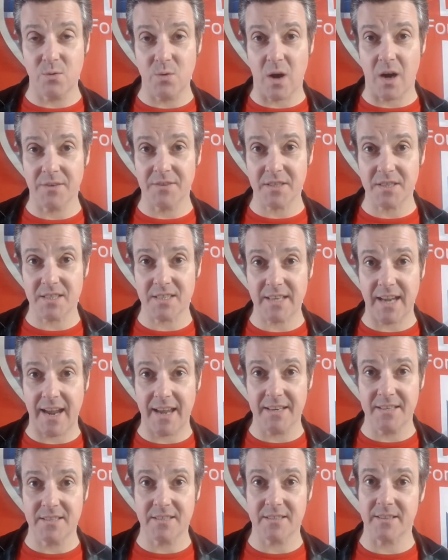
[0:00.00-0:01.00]

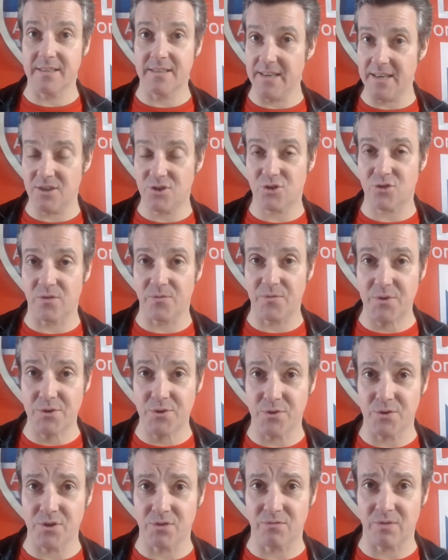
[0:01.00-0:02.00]
understand the nature of the
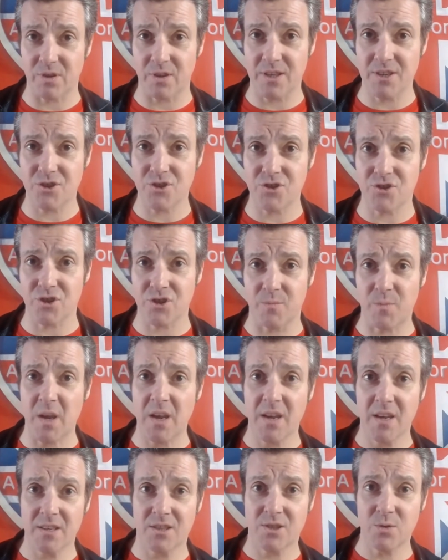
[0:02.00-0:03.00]
union relationship
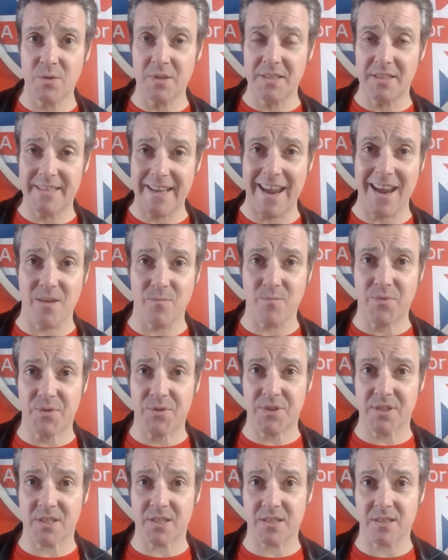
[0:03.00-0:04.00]
to the
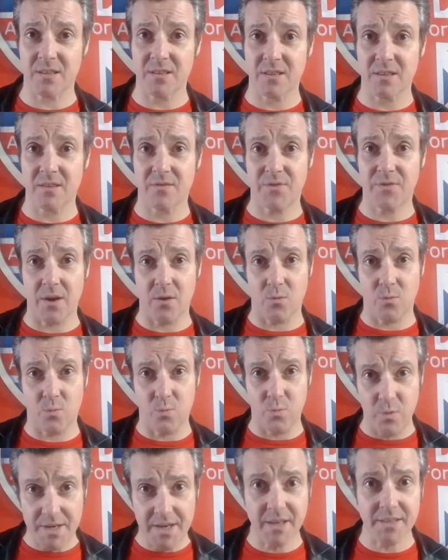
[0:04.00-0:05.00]
depths that
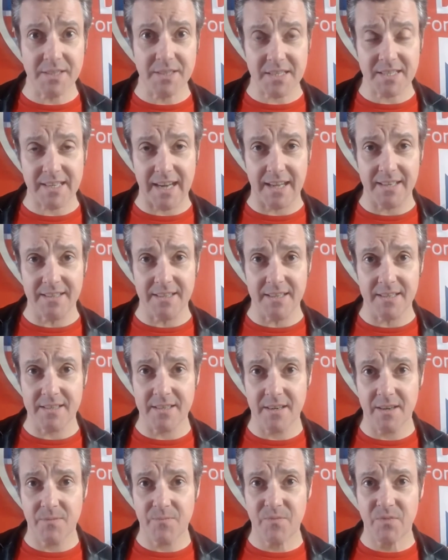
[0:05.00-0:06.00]
we understand
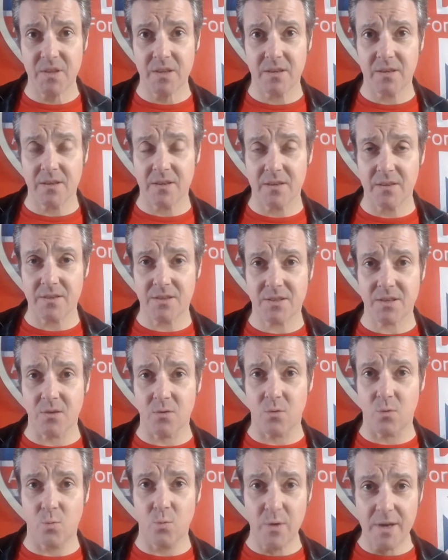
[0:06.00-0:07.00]
it.
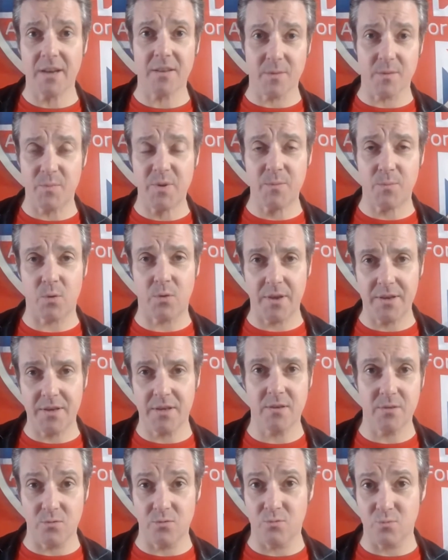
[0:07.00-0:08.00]
So we are the people that
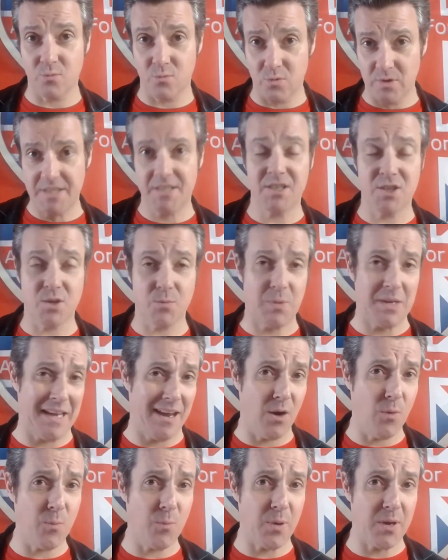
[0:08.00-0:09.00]
you need to be
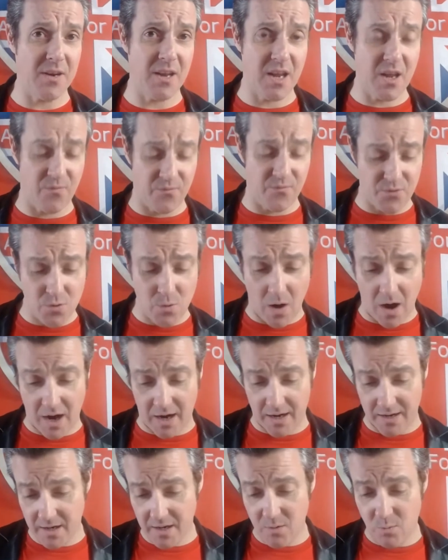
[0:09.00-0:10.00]
helping if you
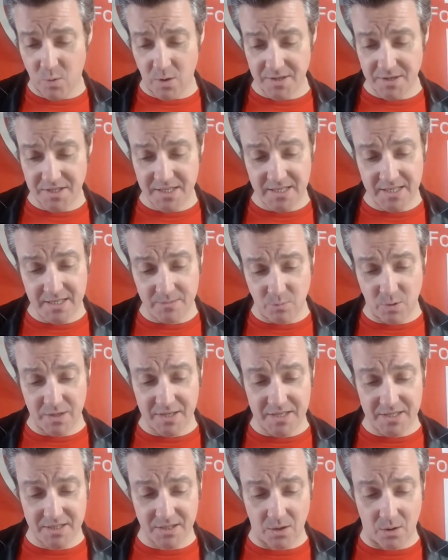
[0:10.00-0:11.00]
are what
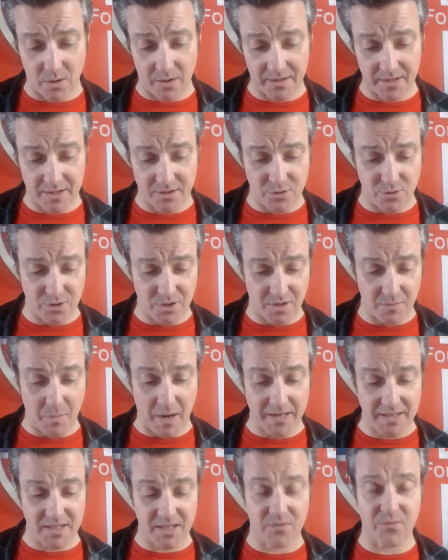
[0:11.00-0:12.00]
he's calling a
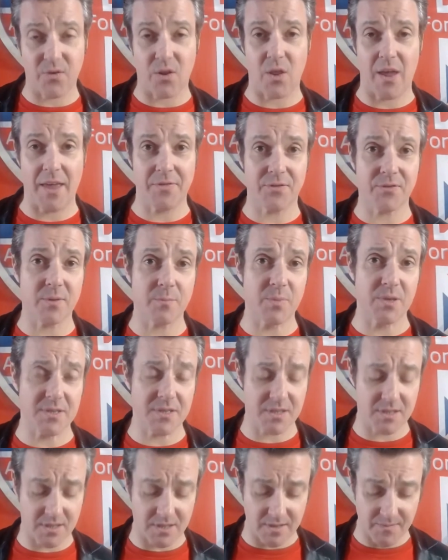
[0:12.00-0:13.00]
union-minded
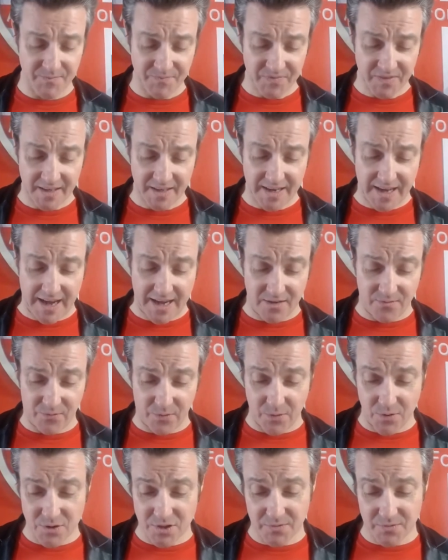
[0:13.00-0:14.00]
philanthropist. And
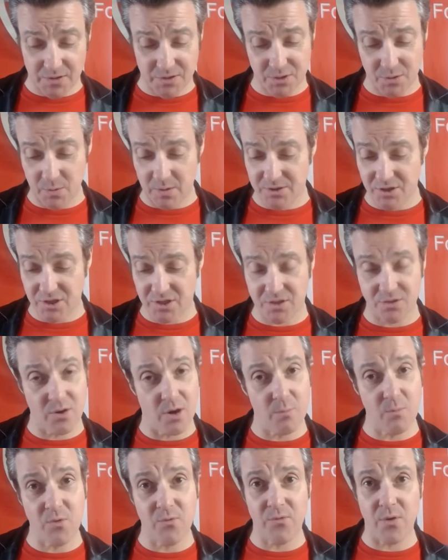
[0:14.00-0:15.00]
for those of us who are just
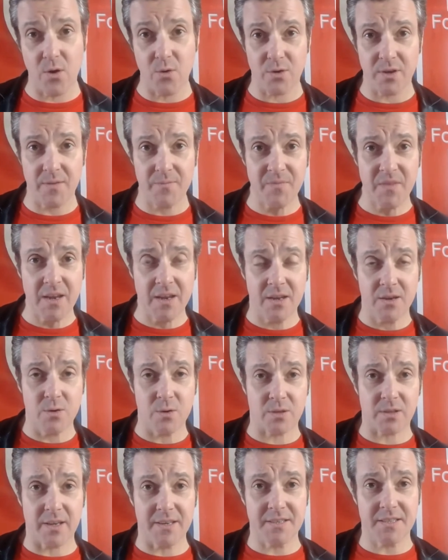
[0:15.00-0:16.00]
normal folk who
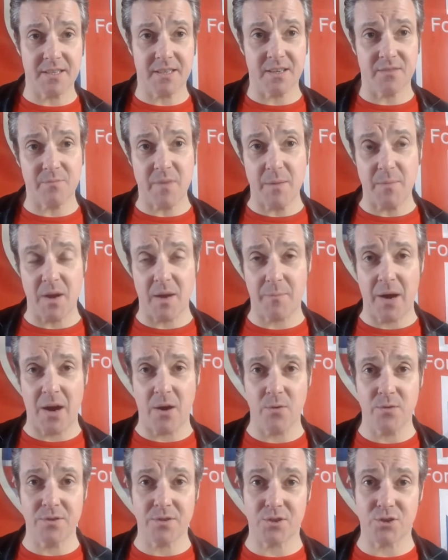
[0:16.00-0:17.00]
would like to give maybe a
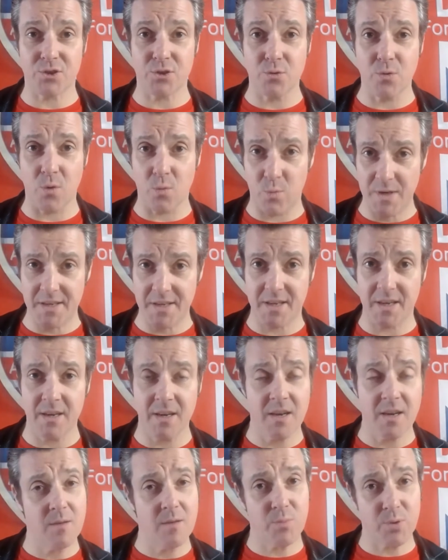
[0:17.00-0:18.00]
pound or two a week,
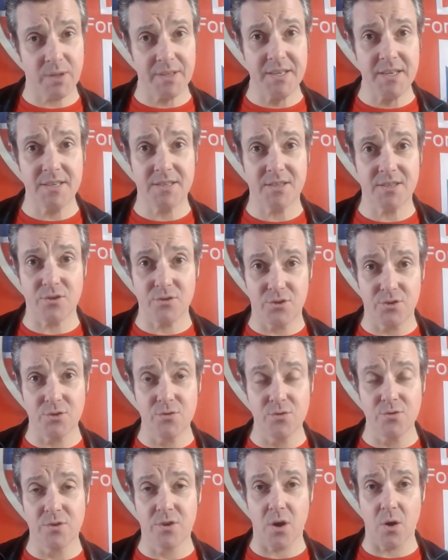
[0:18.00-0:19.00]
please
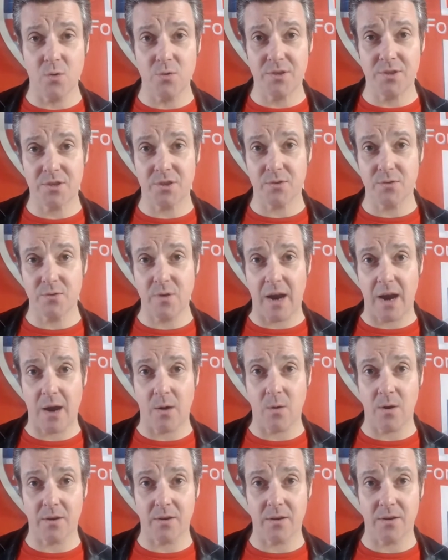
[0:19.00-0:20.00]
do go to
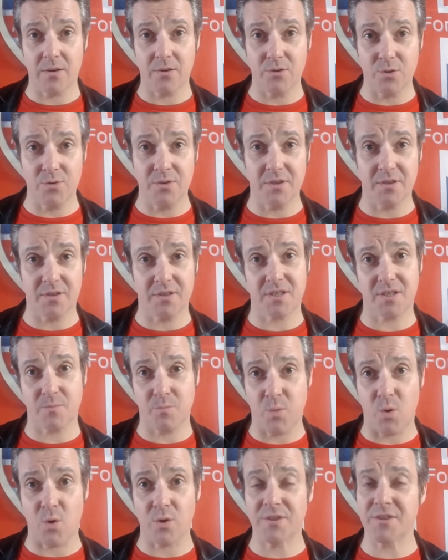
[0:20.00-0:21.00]
our union
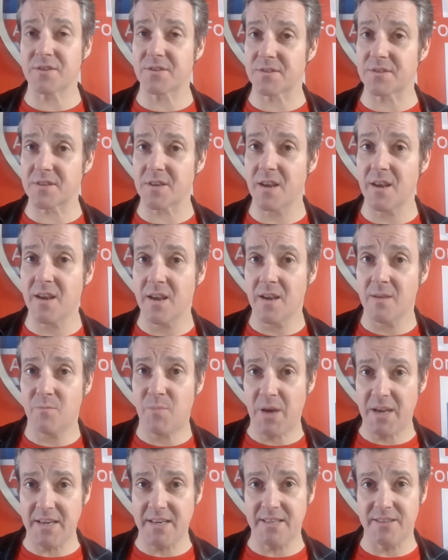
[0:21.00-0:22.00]
supporters
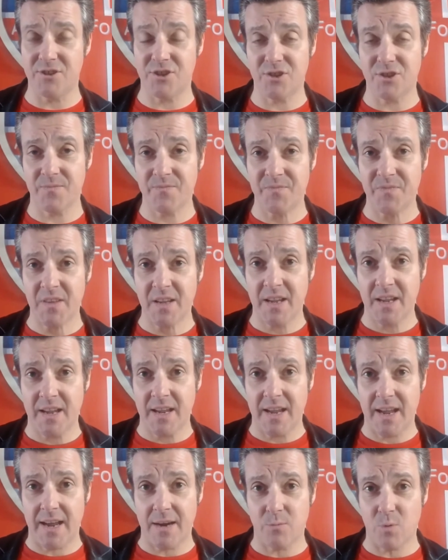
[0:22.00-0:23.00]
page.
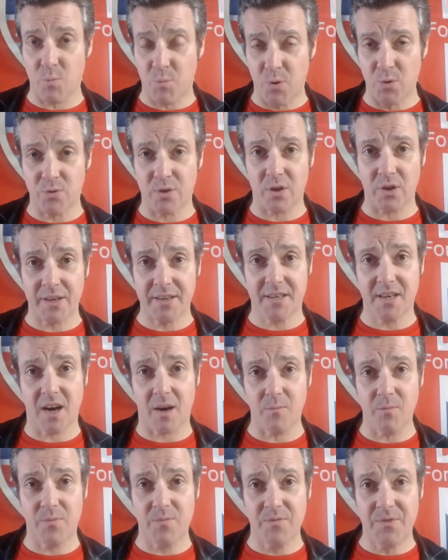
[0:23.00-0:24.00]
I will put the link
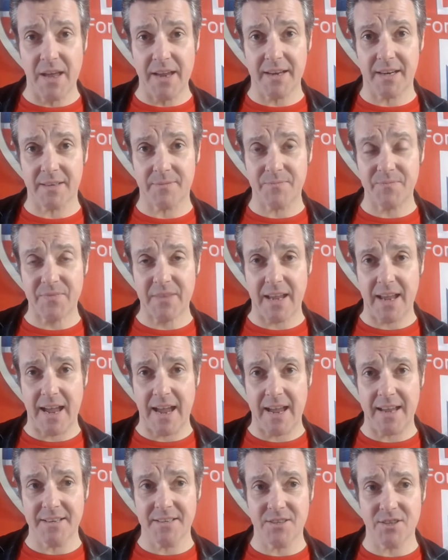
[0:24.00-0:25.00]
up there.
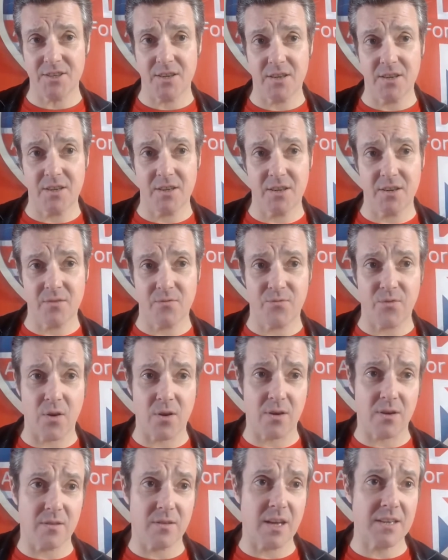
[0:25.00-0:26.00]
And
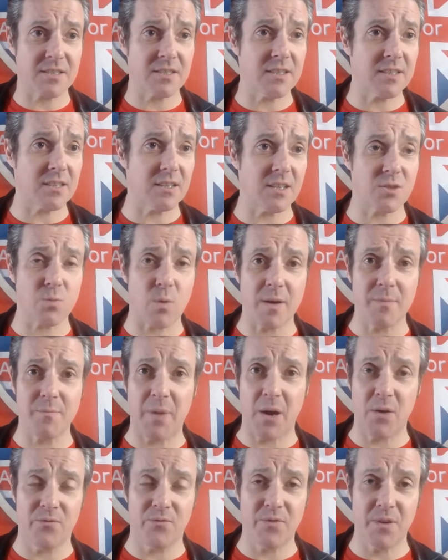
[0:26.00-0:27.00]
for as little as
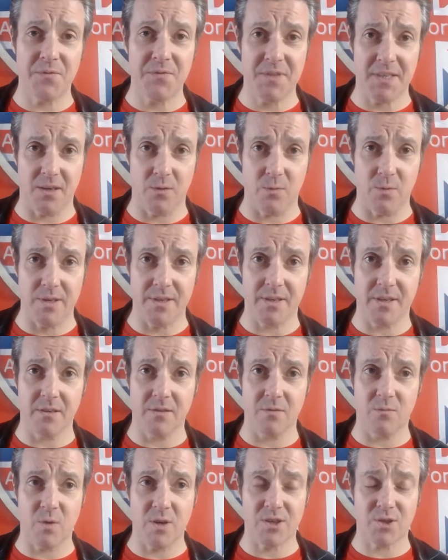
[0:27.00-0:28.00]
£1.15 a week,
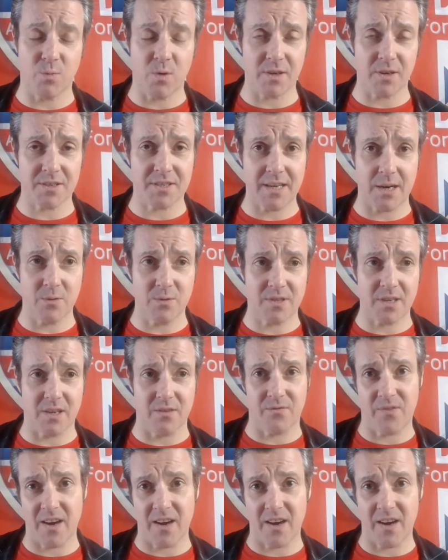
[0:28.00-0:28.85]
which works out at